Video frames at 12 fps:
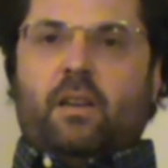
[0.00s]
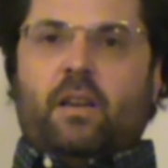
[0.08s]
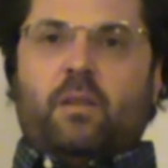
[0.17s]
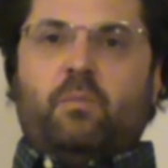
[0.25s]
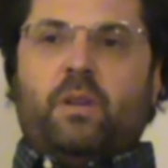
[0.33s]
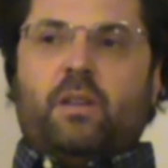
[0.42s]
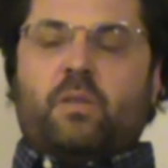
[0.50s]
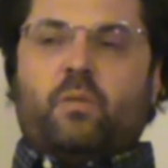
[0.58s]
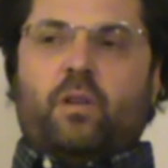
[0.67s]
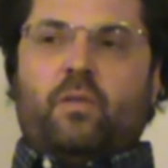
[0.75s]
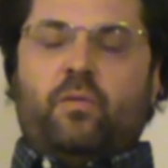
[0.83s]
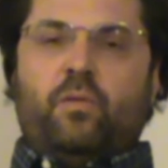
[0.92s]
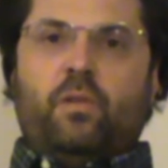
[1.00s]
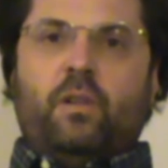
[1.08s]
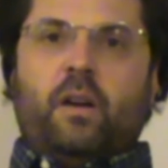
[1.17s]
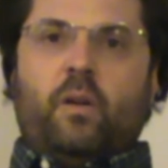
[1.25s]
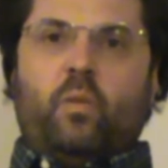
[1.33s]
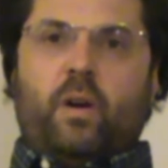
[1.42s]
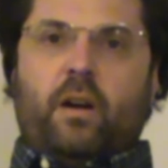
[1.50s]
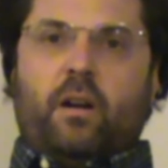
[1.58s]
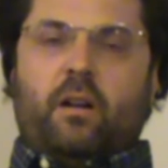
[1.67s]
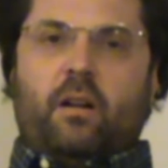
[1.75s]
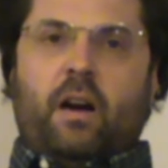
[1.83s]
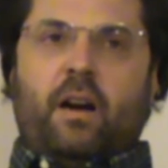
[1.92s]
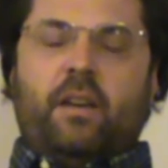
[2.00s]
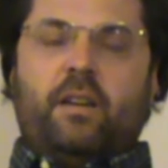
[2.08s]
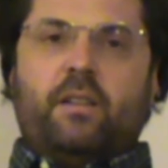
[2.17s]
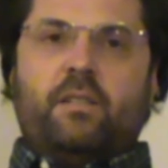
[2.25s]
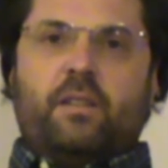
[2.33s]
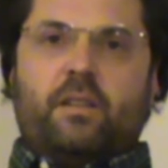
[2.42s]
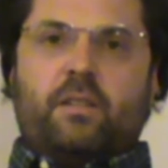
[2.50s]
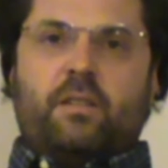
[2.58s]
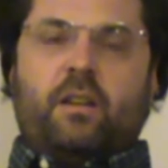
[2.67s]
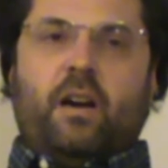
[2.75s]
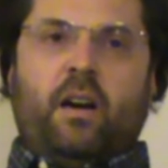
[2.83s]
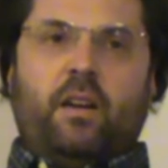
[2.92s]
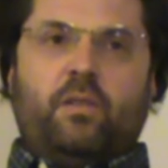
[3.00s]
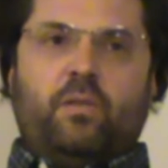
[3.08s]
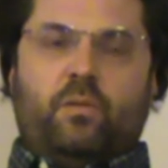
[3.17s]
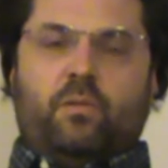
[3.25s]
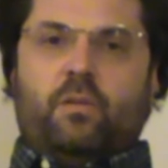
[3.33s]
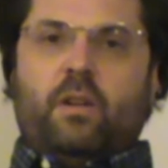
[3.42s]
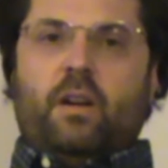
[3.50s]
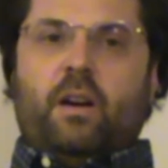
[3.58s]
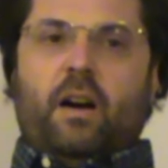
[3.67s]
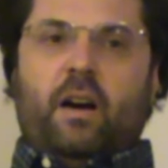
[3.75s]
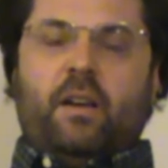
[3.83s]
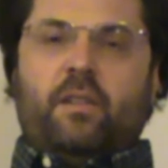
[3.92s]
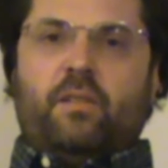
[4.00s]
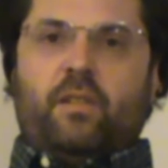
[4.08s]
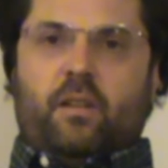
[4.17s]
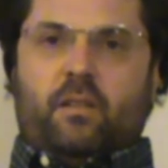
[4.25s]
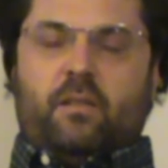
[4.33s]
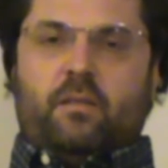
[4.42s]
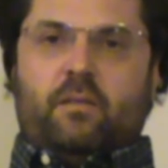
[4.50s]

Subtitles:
It means we are fully aware. I exist, I do, I think.